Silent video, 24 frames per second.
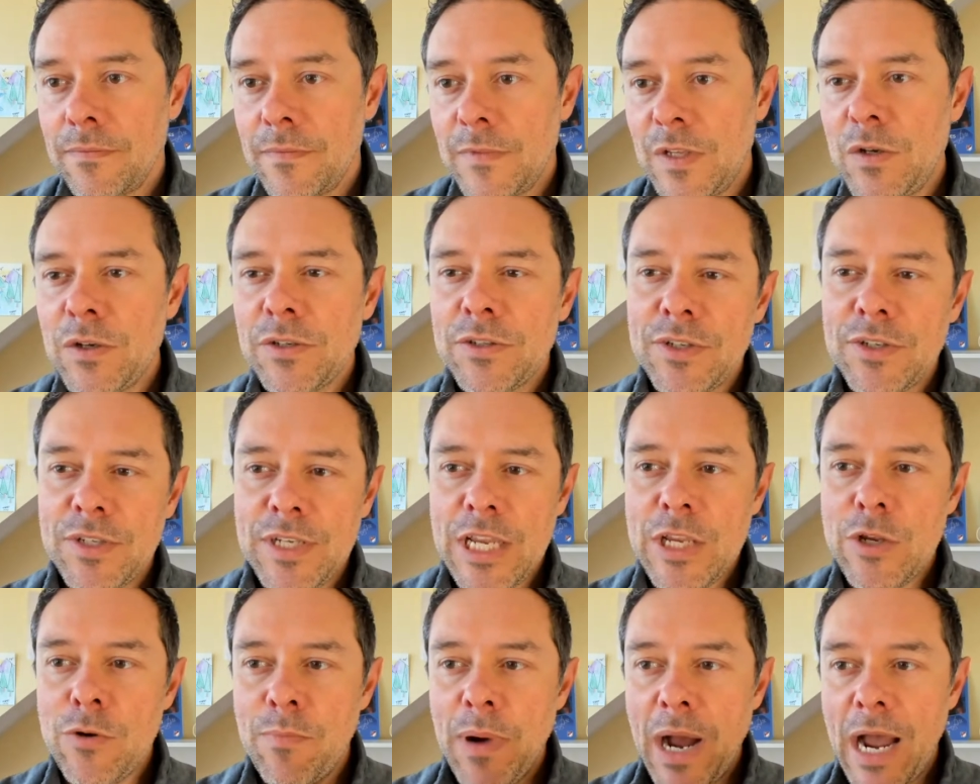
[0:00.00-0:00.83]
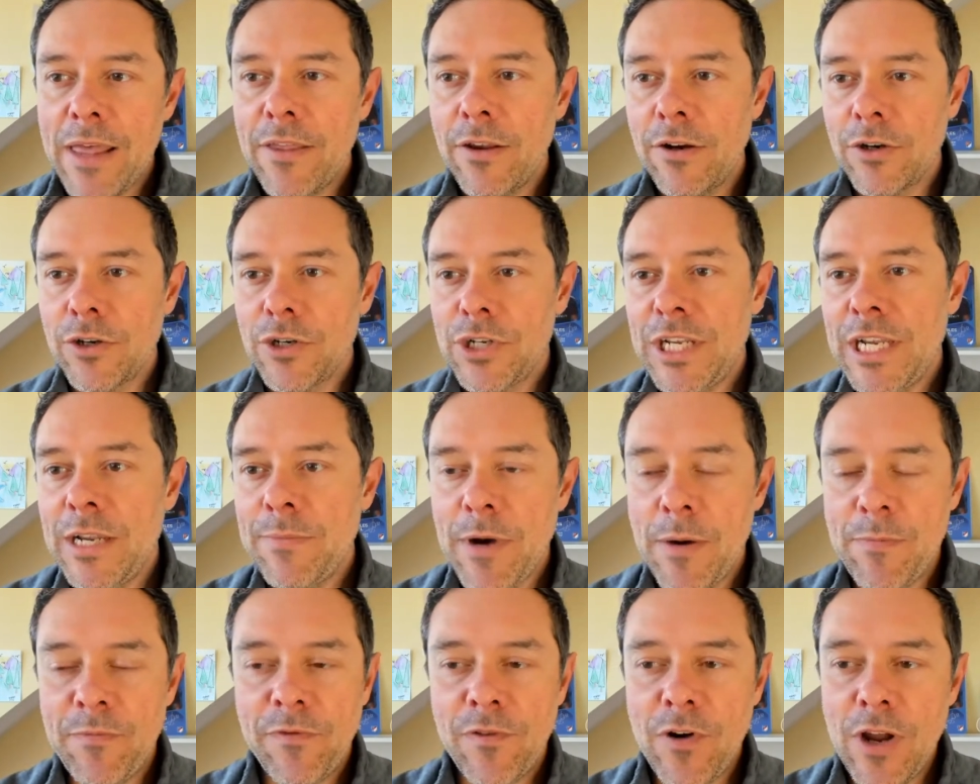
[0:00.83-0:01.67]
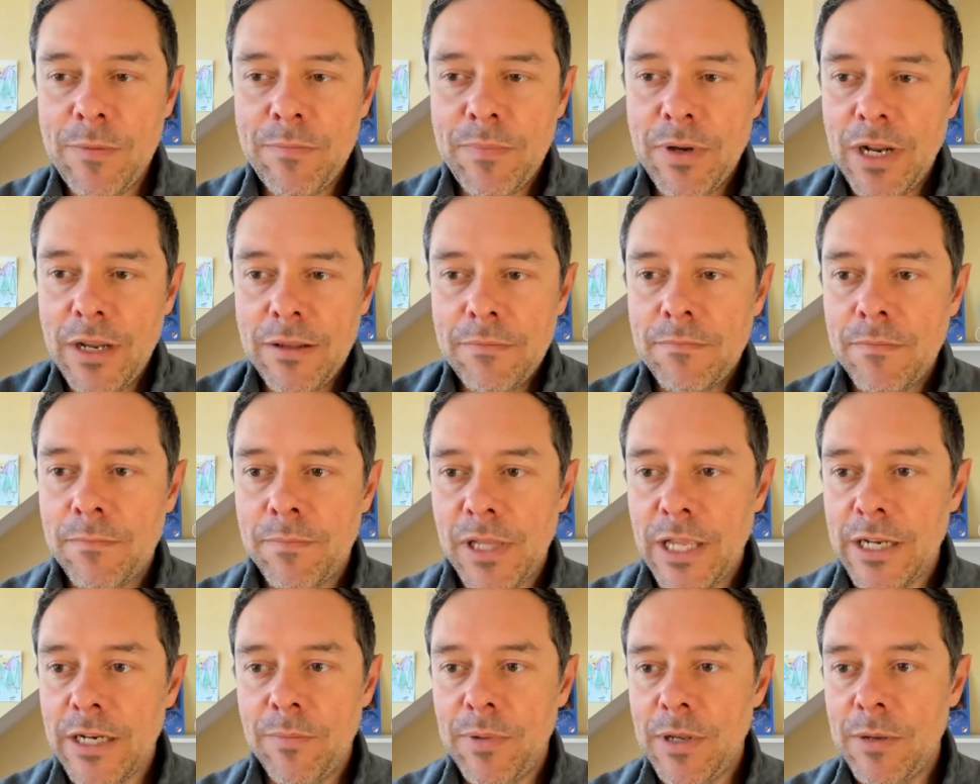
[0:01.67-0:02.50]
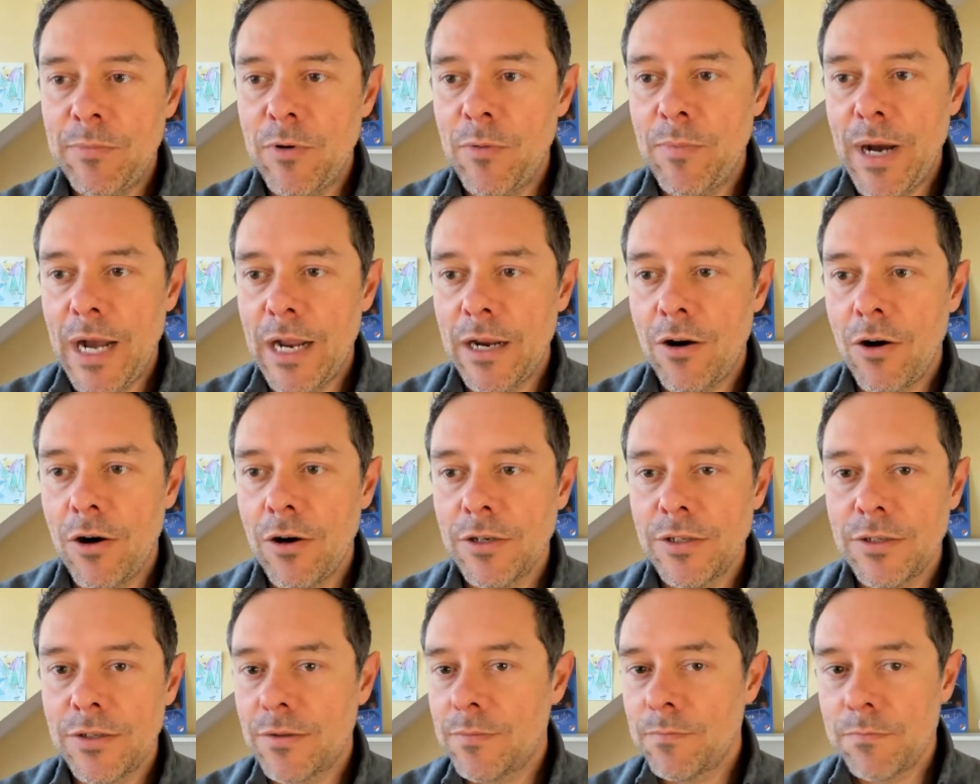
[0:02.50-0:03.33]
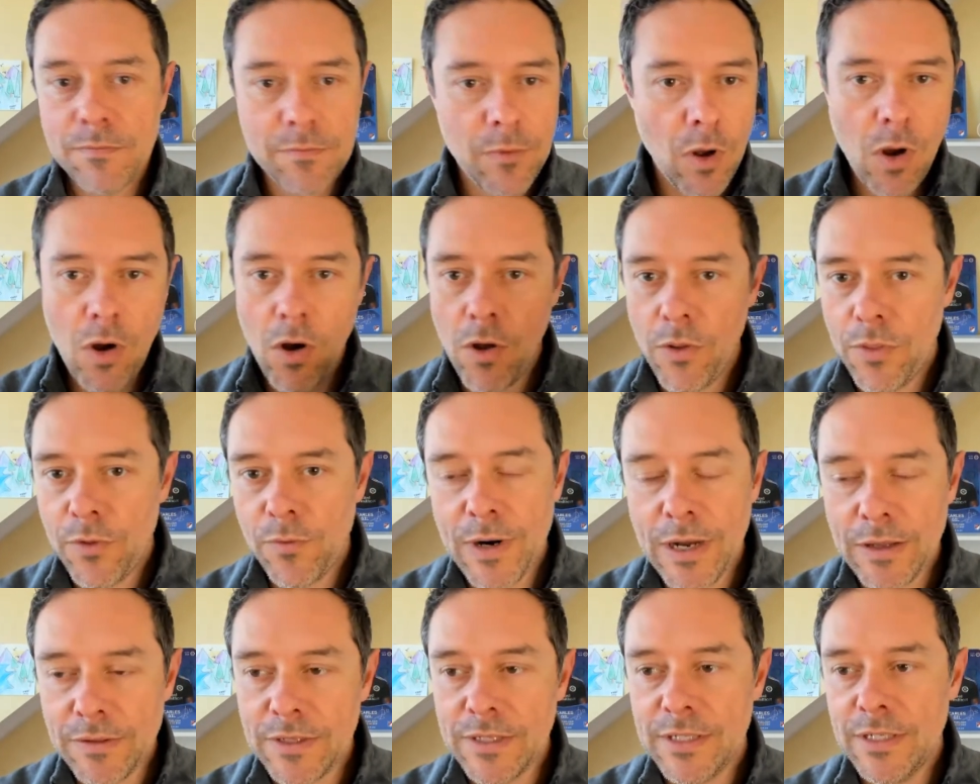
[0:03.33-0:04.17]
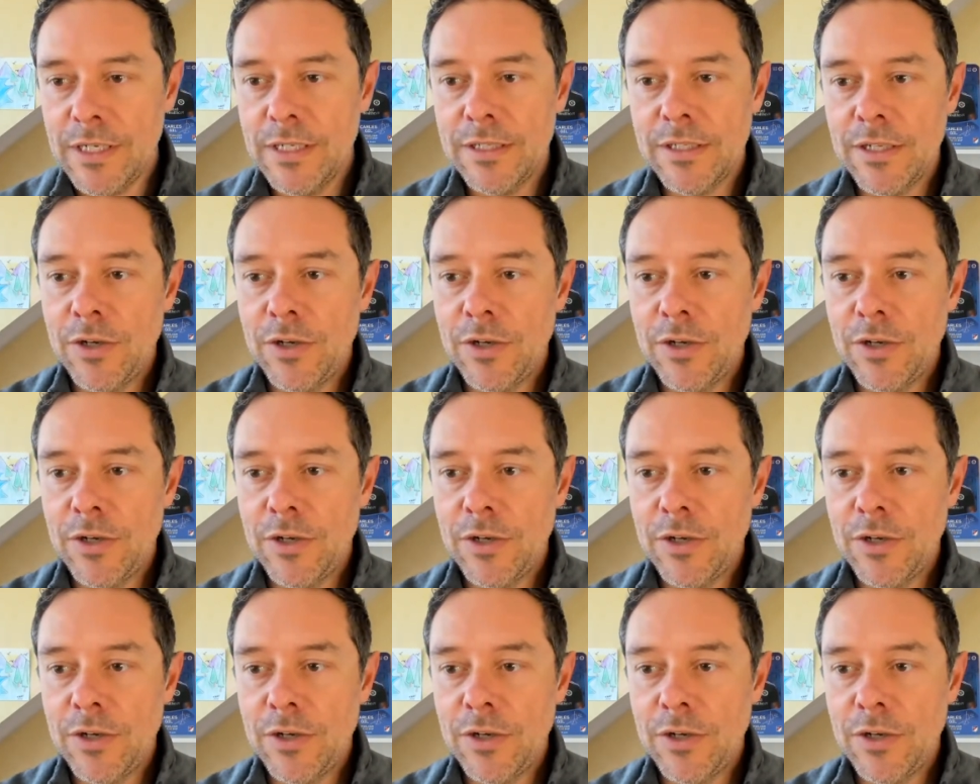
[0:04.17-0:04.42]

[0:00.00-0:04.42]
You also say you buy your team up front, but plenty of people buy cards all throughout the season.